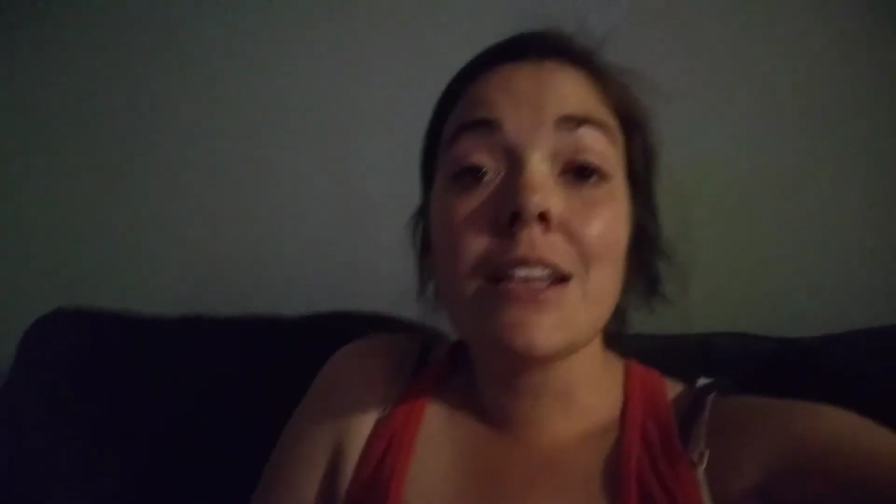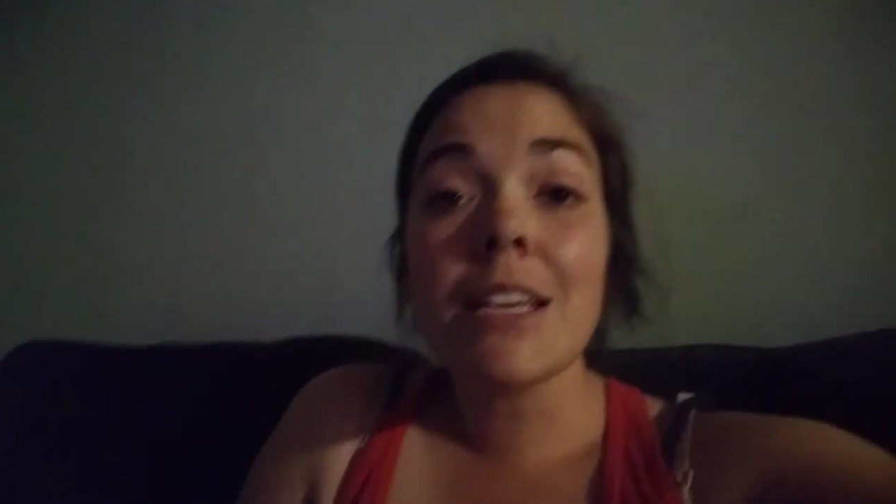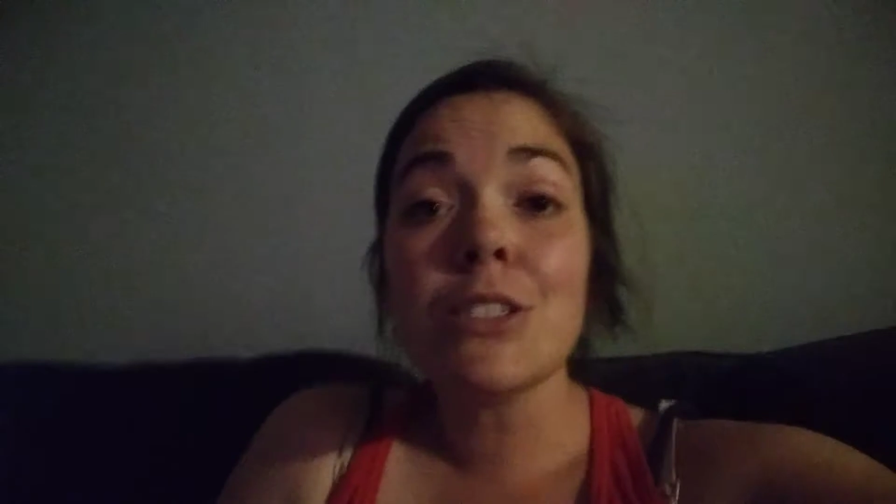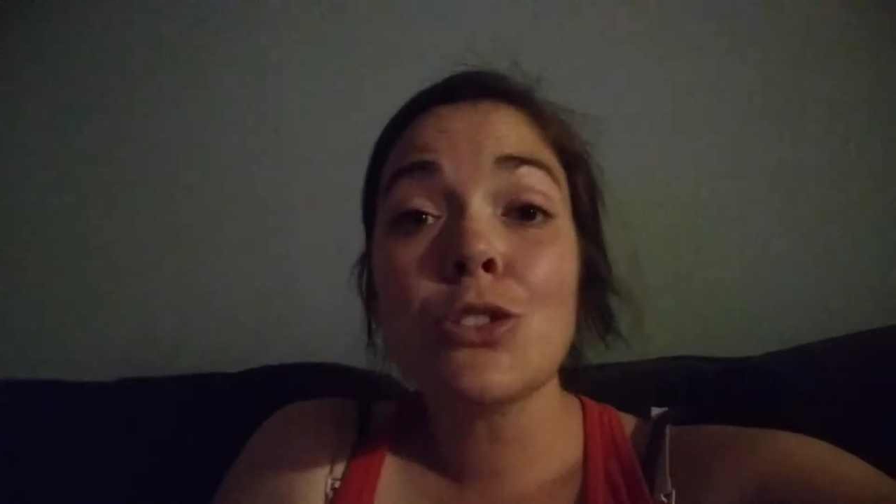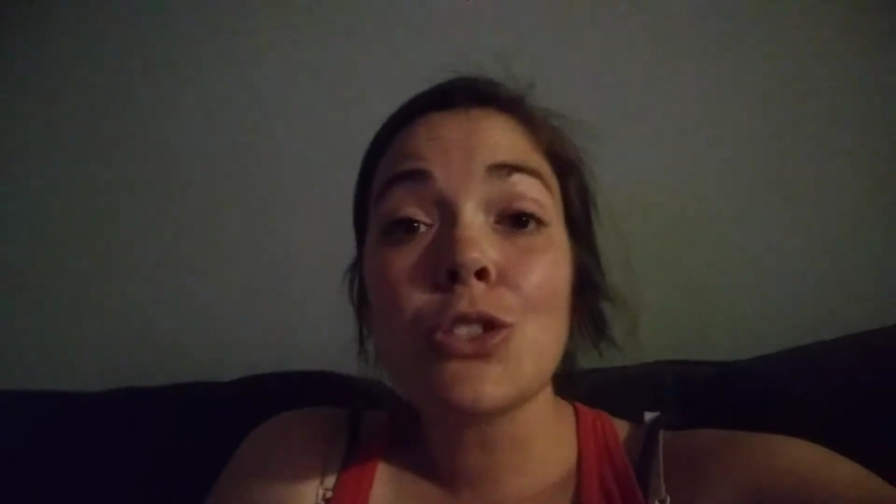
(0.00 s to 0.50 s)

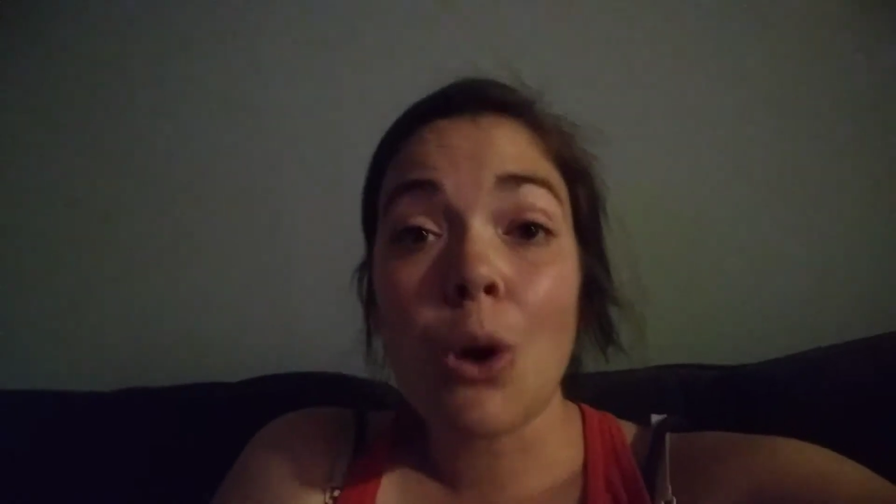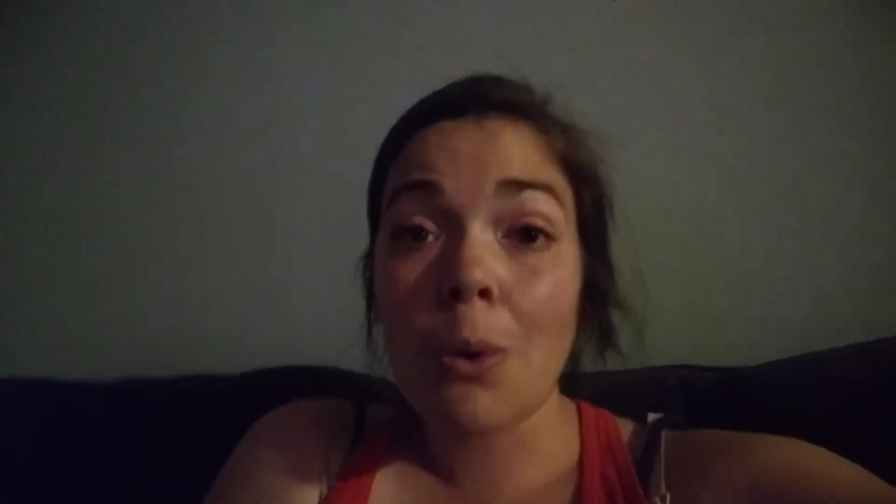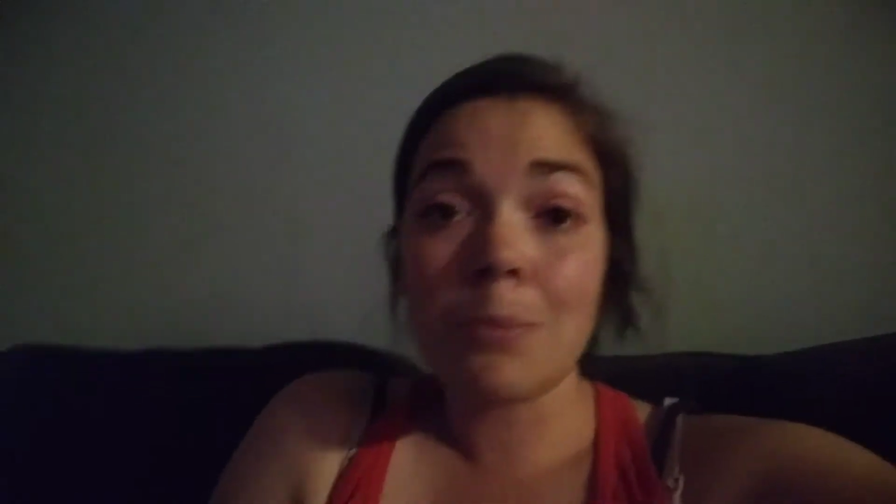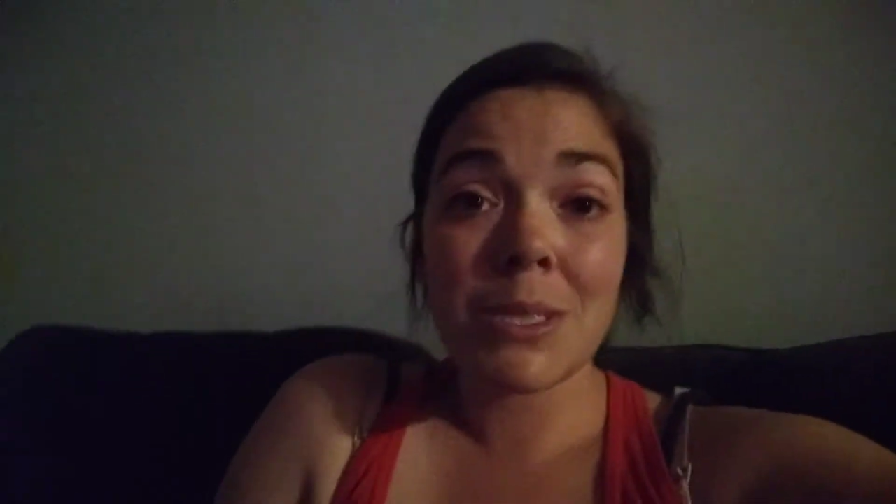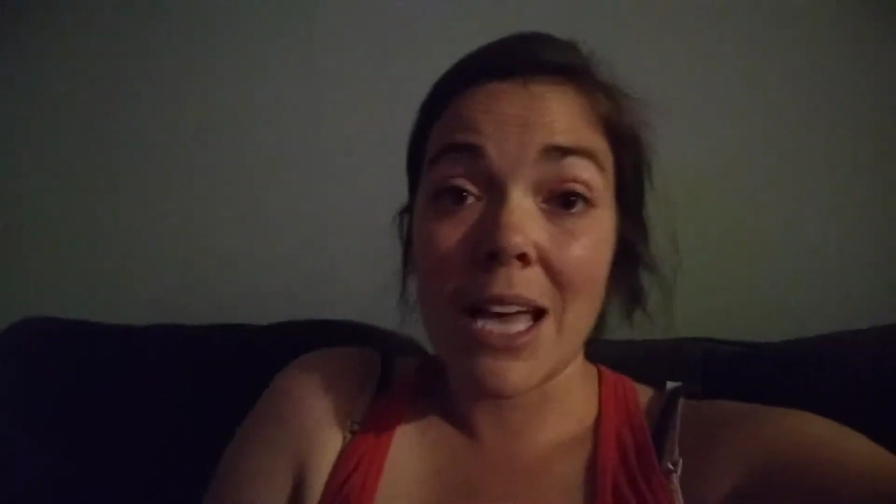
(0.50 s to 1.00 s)
get
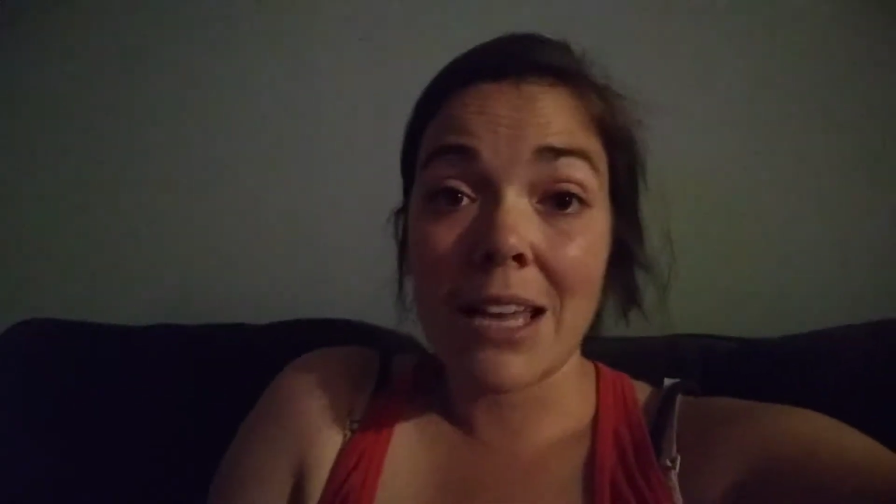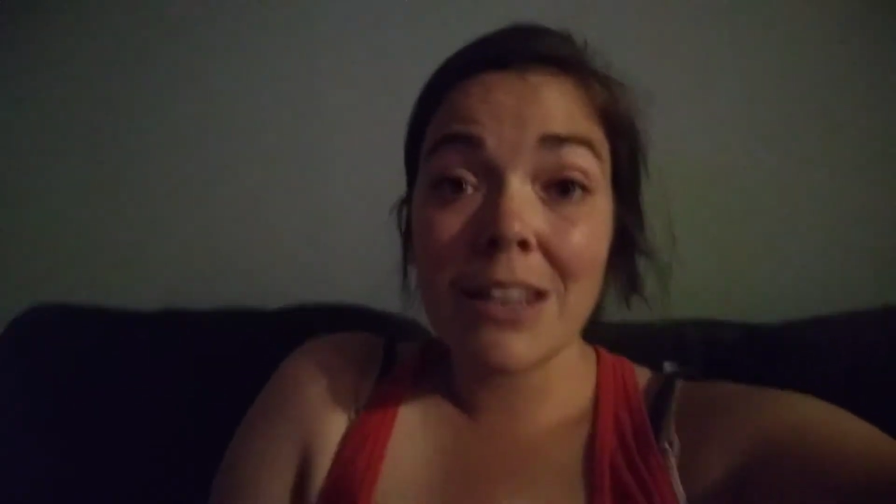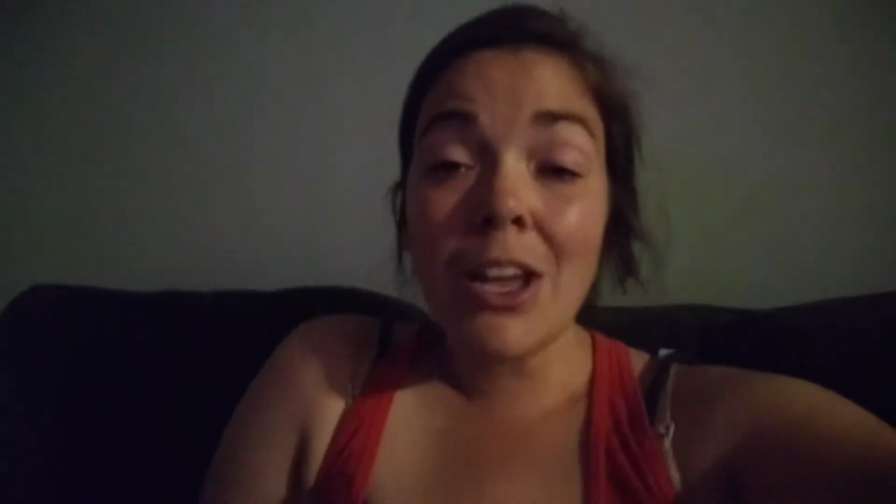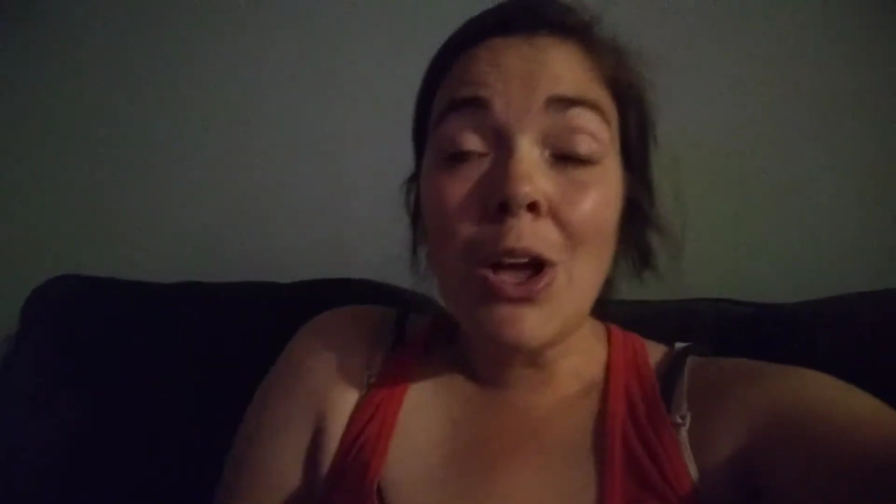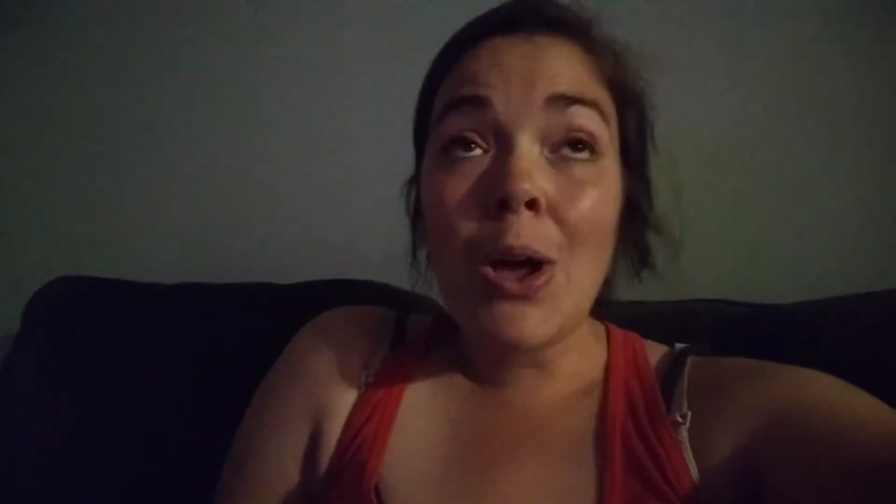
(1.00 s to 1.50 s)
so upset